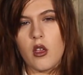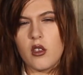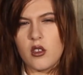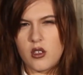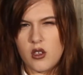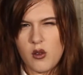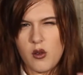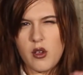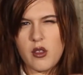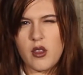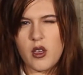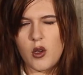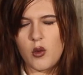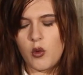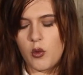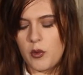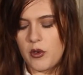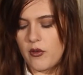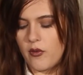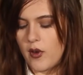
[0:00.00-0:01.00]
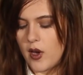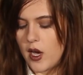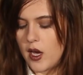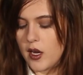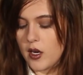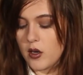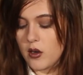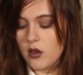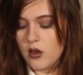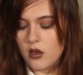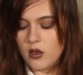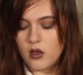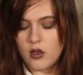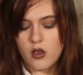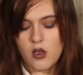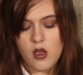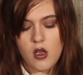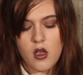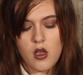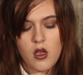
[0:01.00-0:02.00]
so I think we'll be fine.
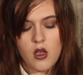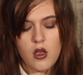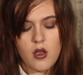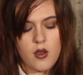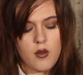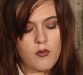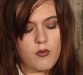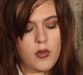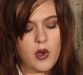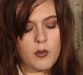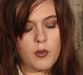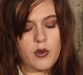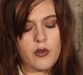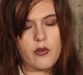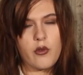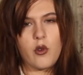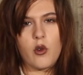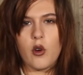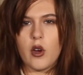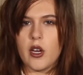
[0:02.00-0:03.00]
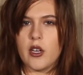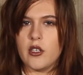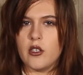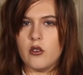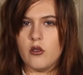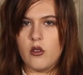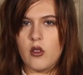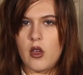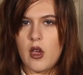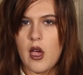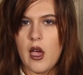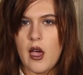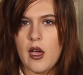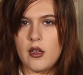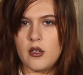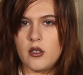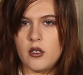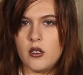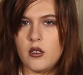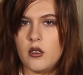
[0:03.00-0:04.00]
But before I do
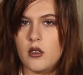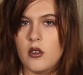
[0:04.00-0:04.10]
that,